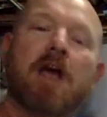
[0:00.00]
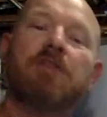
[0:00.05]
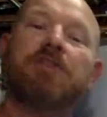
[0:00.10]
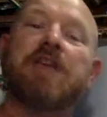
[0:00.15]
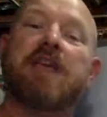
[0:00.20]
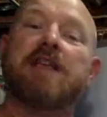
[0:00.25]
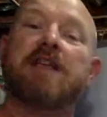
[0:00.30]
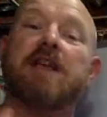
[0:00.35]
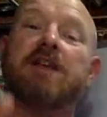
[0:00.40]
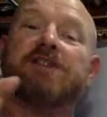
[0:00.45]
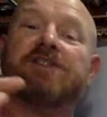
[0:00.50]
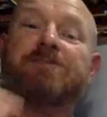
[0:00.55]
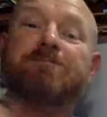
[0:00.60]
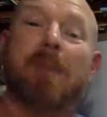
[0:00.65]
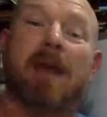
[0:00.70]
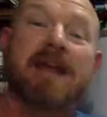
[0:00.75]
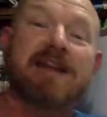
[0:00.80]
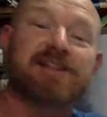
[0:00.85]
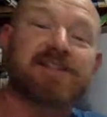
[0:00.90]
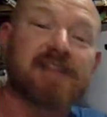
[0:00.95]
The
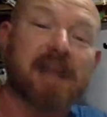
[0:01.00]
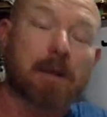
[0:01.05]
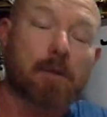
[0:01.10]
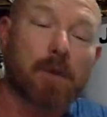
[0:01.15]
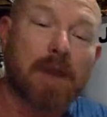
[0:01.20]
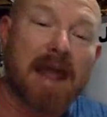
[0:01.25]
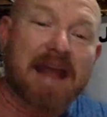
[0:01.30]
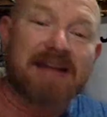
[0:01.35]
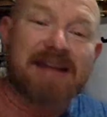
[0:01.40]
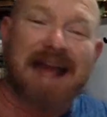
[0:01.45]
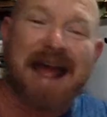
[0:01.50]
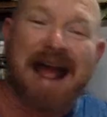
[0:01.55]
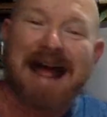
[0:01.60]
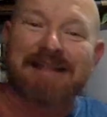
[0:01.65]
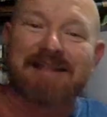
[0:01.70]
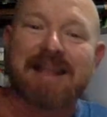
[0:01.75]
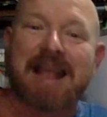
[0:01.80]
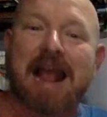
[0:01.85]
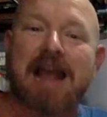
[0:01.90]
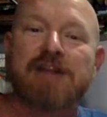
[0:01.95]
speed stick will end at
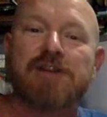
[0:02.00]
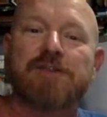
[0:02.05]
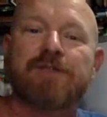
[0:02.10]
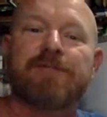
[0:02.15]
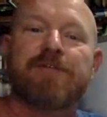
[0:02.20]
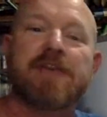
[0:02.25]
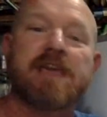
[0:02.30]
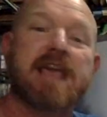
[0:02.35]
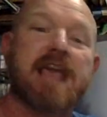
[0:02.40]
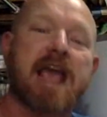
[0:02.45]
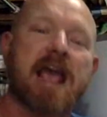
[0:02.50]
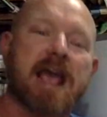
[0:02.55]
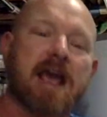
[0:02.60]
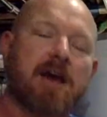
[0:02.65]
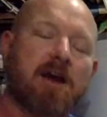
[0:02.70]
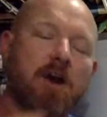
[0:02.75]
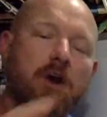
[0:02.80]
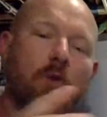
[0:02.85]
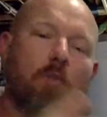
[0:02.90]
the end of the year.